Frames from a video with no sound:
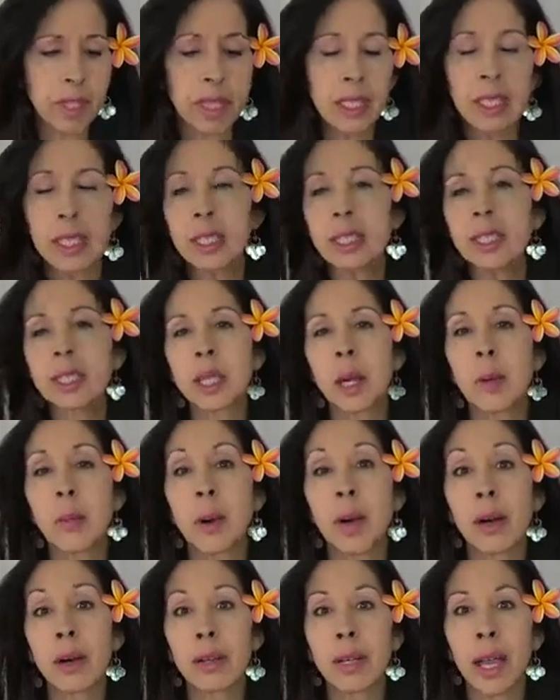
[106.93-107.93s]
is
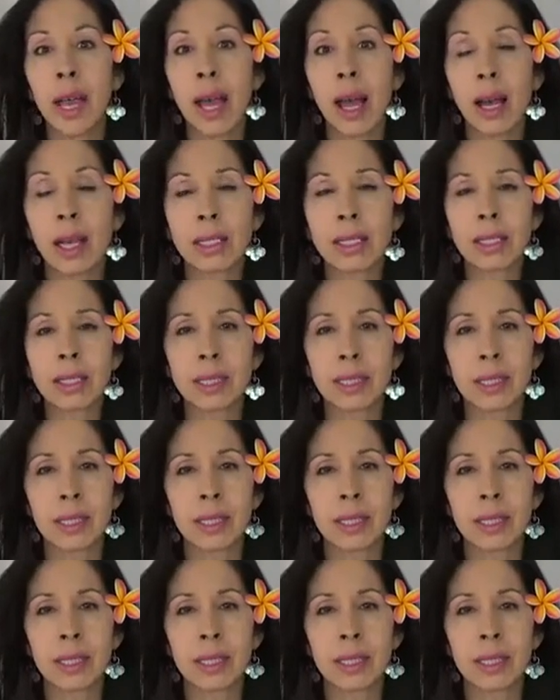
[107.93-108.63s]
about asking